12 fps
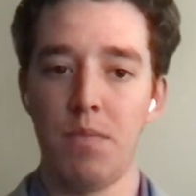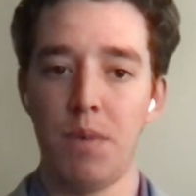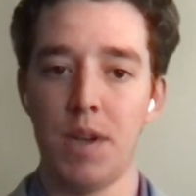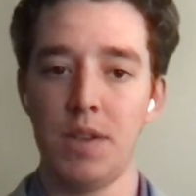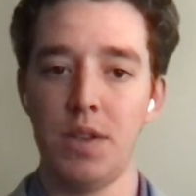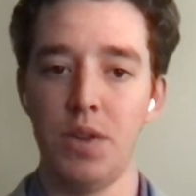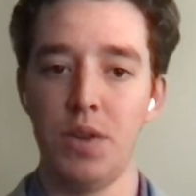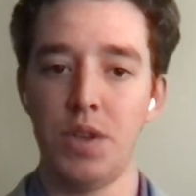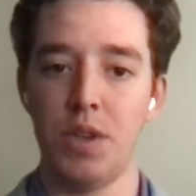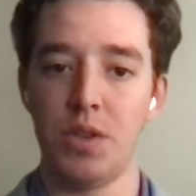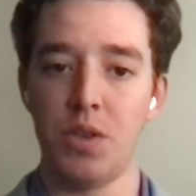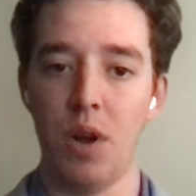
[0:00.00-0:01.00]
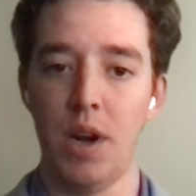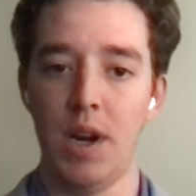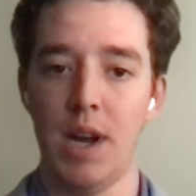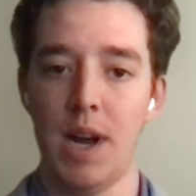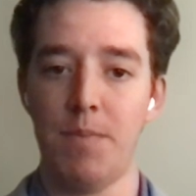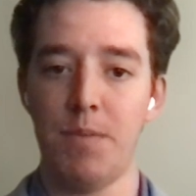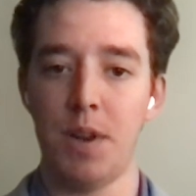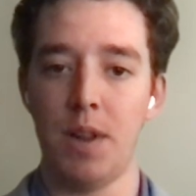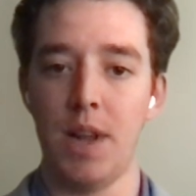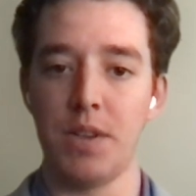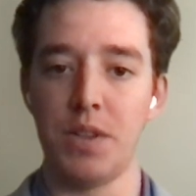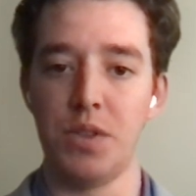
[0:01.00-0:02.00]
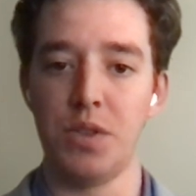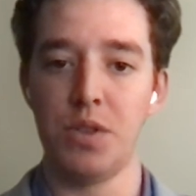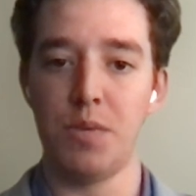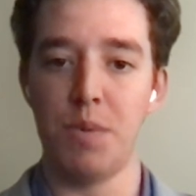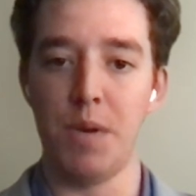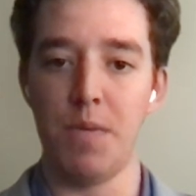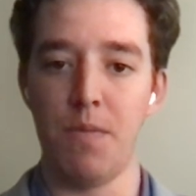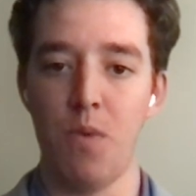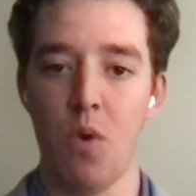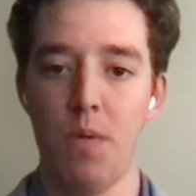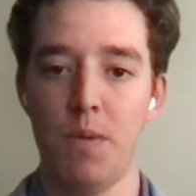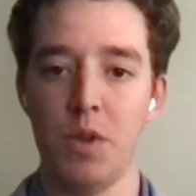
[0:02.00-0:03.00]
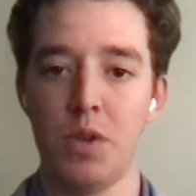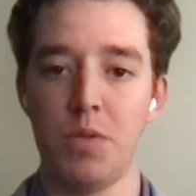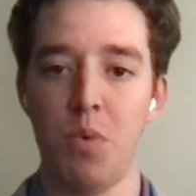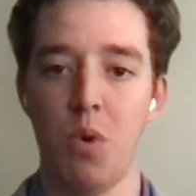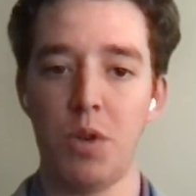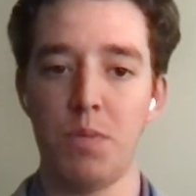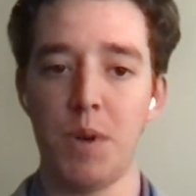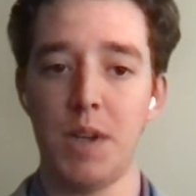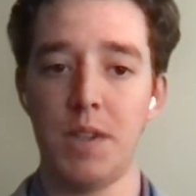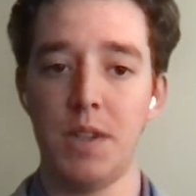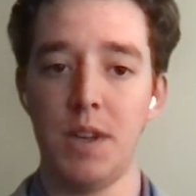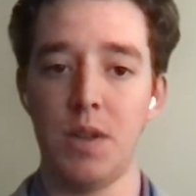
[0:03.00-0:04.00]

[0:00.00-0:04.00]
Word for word: My solution is to create an app that allows users to be informed of their sports bets